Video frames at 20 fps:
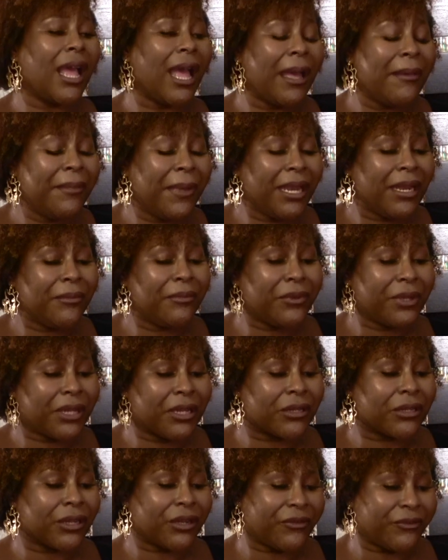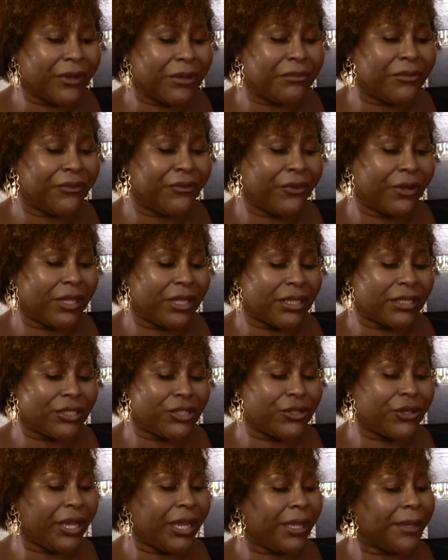I met up with a girlfriend before
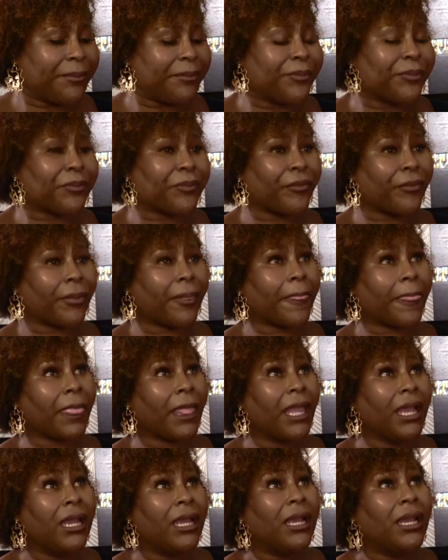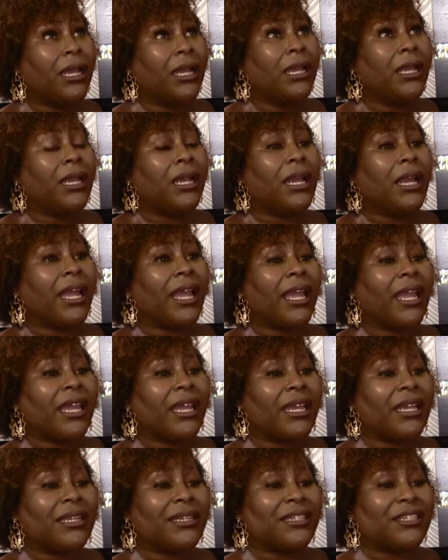this trip,
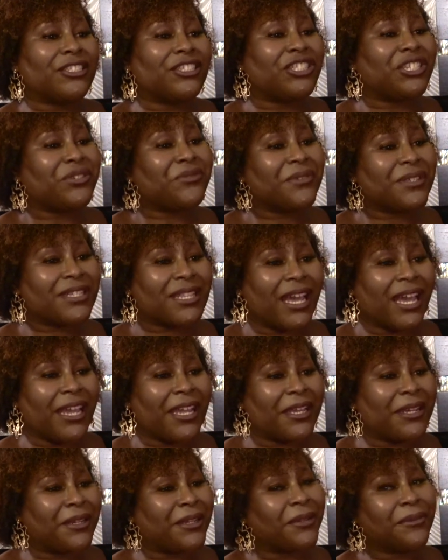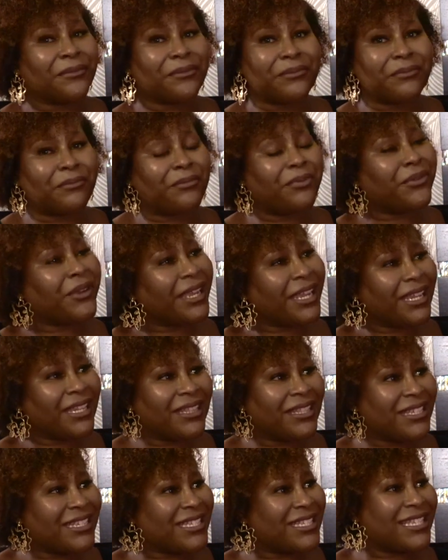and she was like,
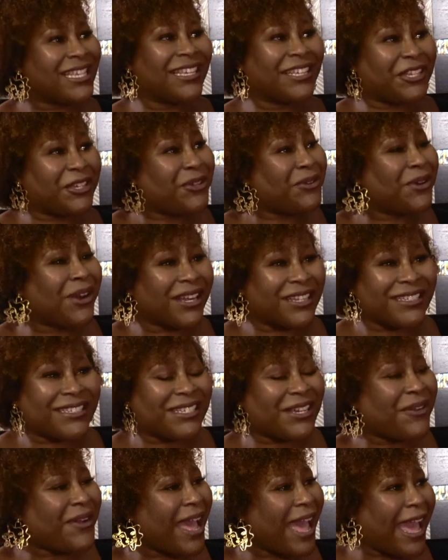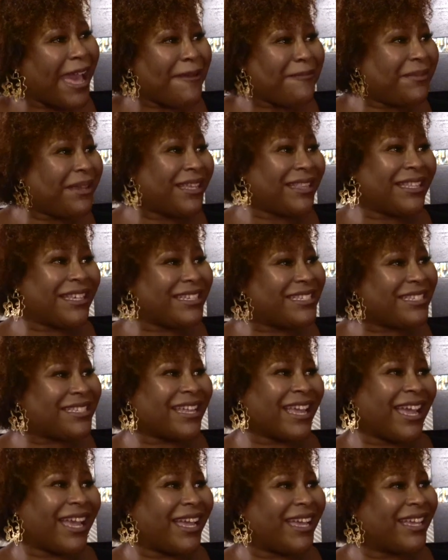"Bree, you are so happy these
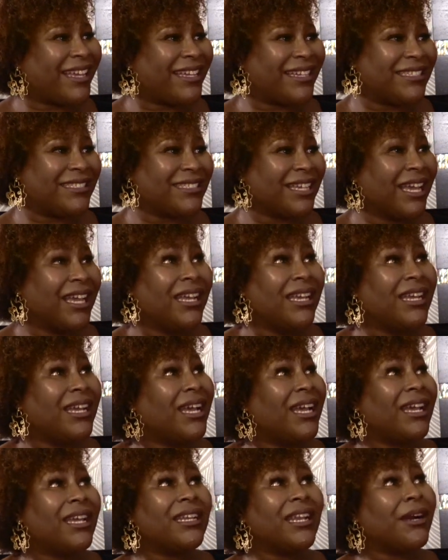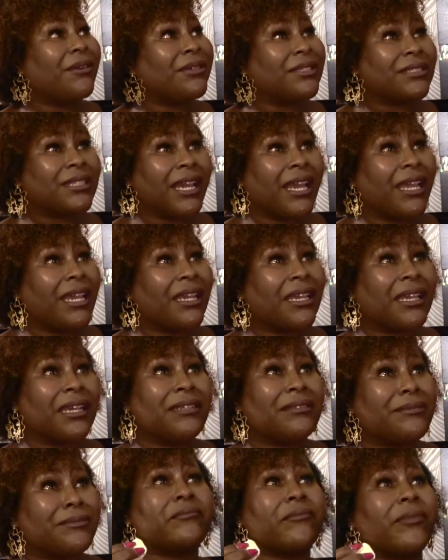days." And I was like,
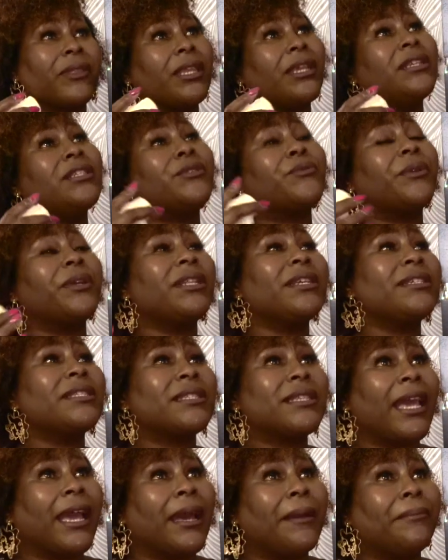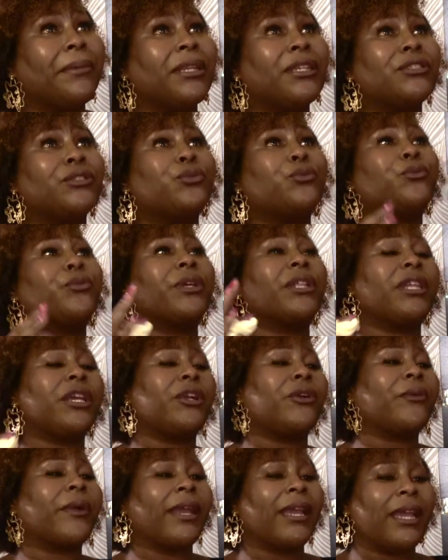"It's really sad, but it's really
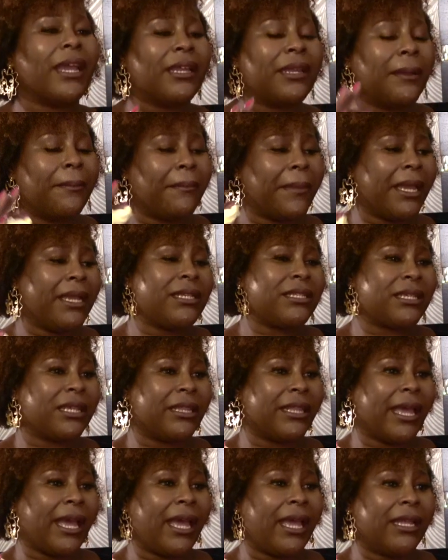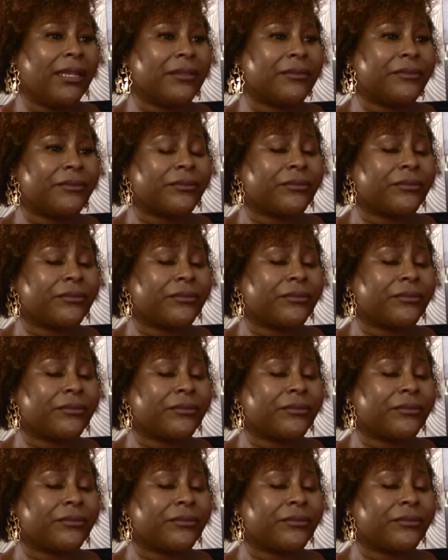great and amazing that